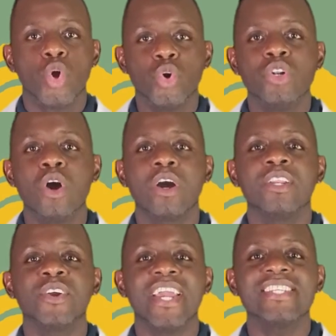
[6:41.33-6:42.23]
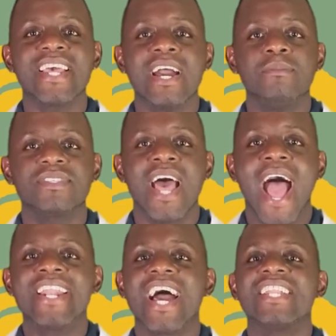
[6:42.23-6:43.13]
Good luck on your exams
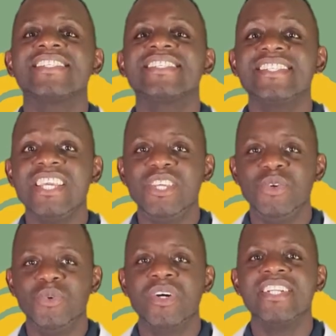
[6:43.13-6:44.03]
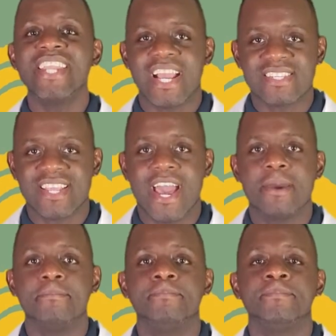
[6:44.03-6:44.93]
and I'll see you next
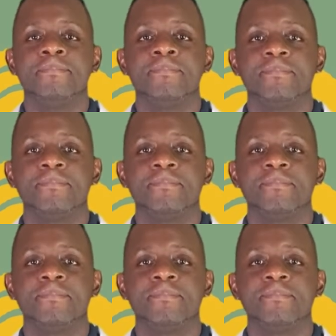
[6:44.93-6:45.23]
time.